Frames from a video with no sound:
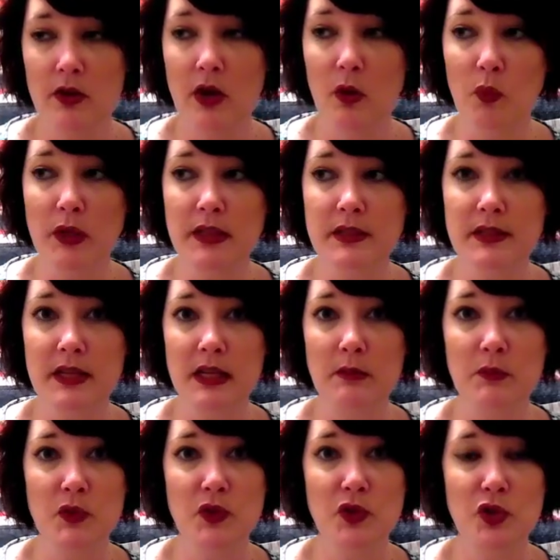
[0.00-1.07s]
No one
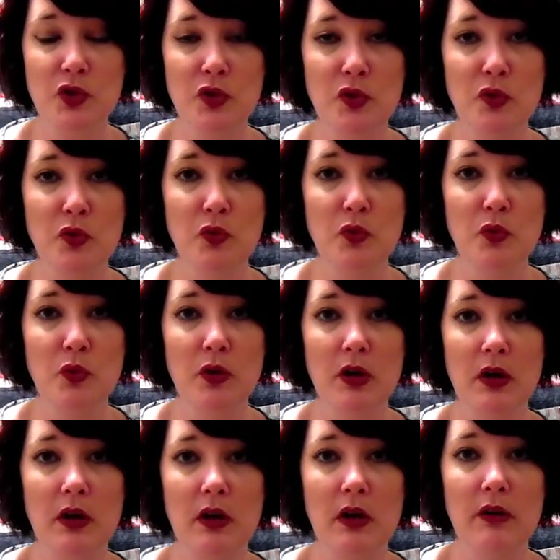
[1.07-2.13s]
seems
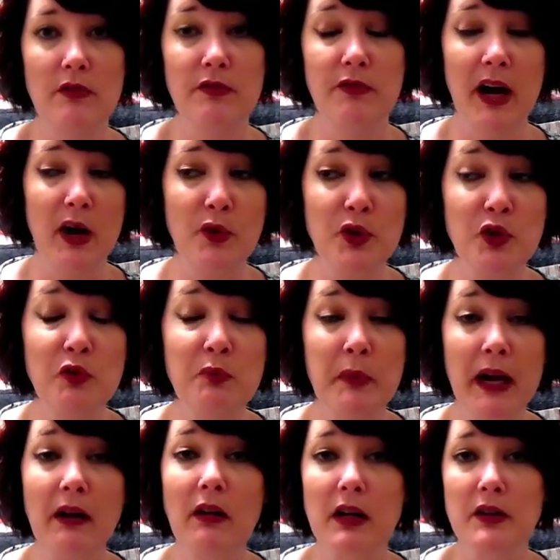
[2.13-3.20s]
to value
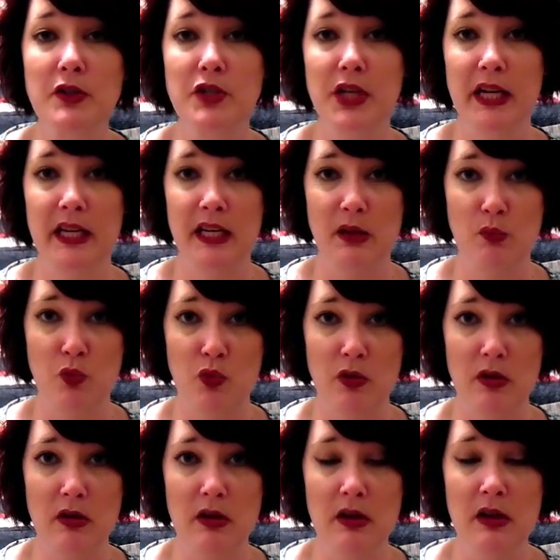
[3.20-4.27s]
marriage
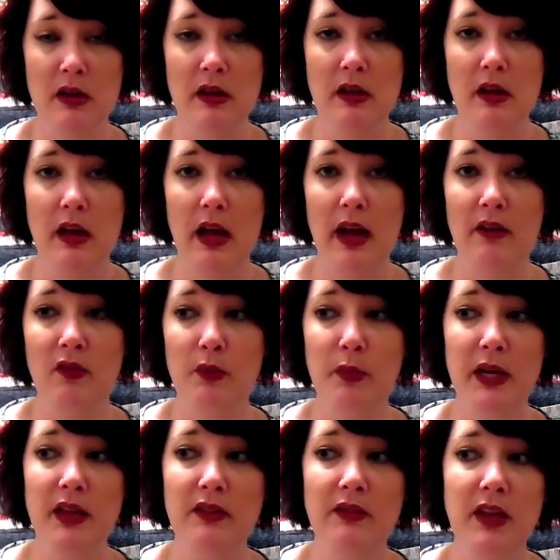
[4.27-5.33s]
anymore.
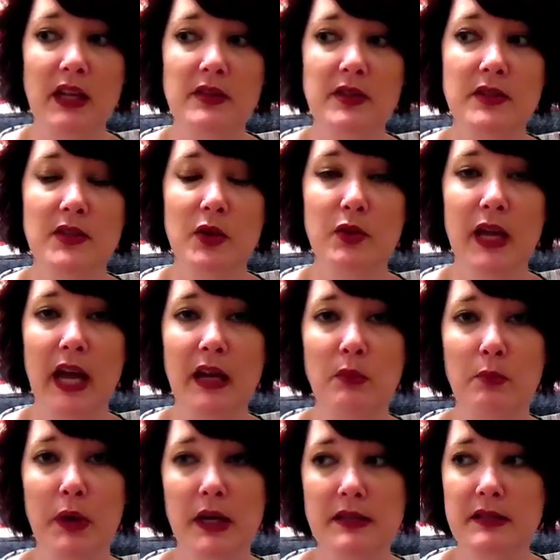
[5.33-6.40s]
Everybody thinks it's okay to
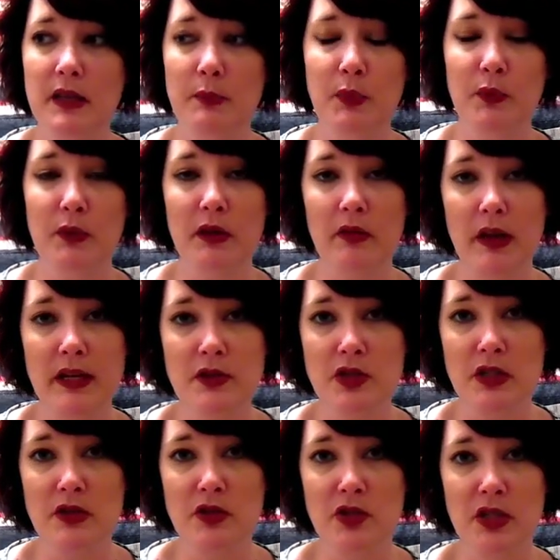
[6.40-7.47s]
bust up a
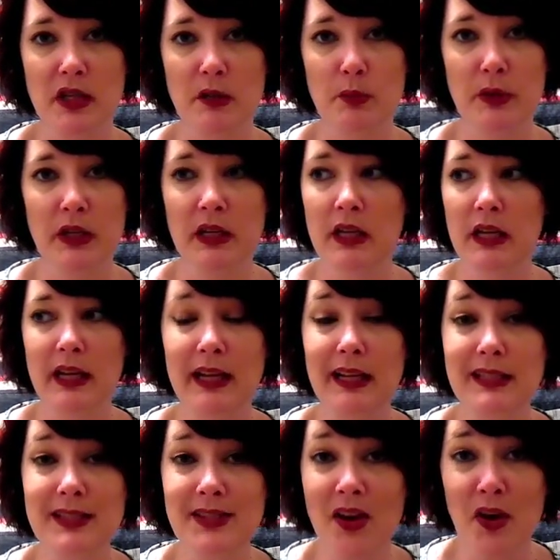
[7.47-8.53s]
relationship.
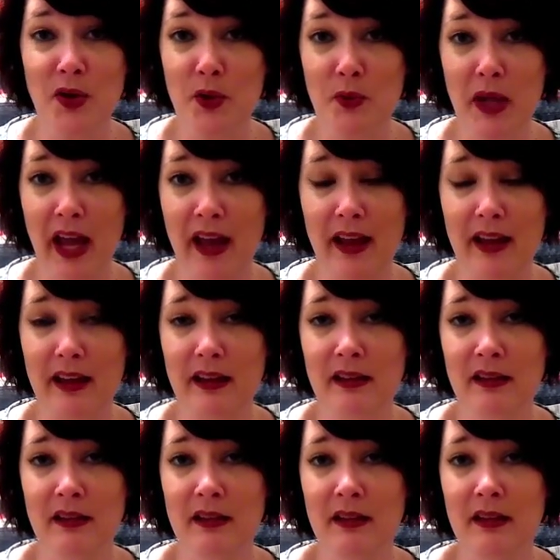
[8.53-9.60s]
It's not okay.